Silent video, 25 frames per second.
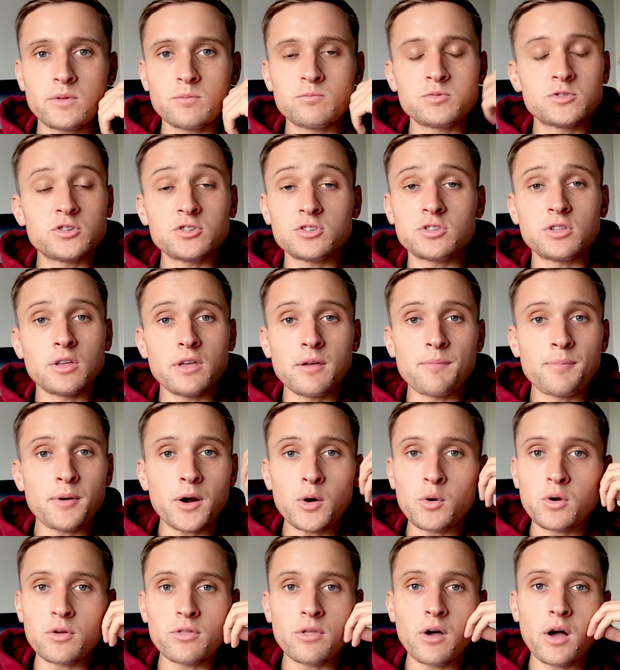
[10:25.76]
It's just the
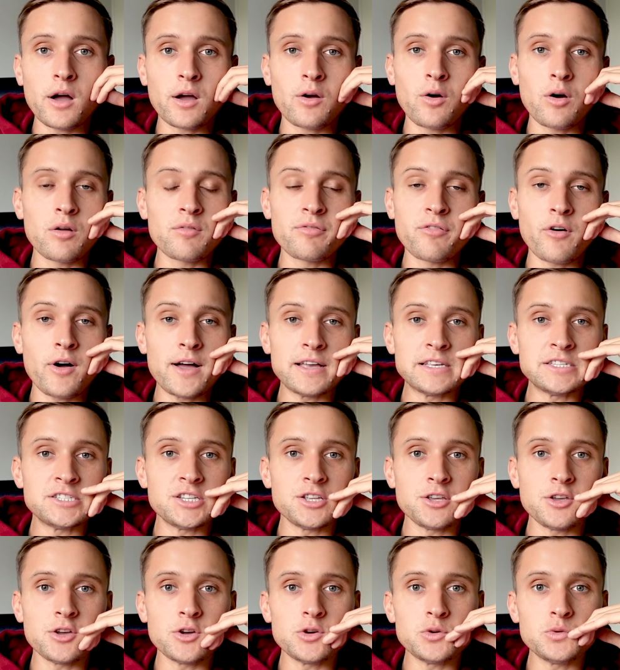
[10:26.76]
broker that I got advised
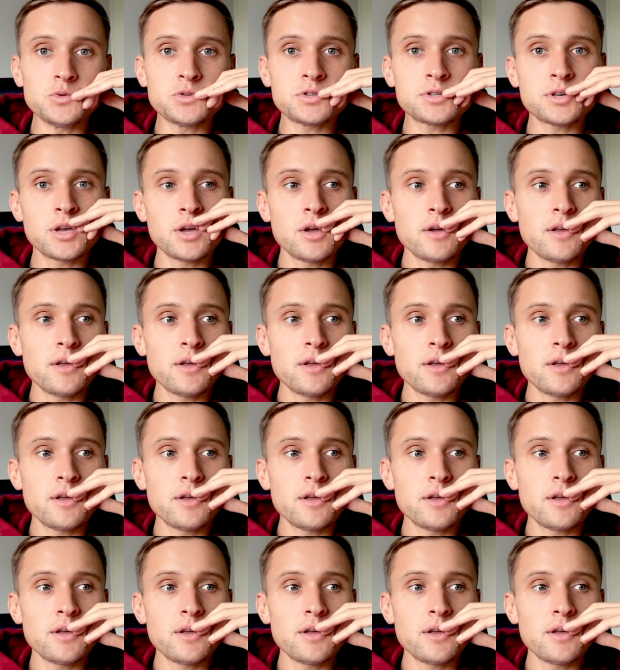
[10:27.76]
to use.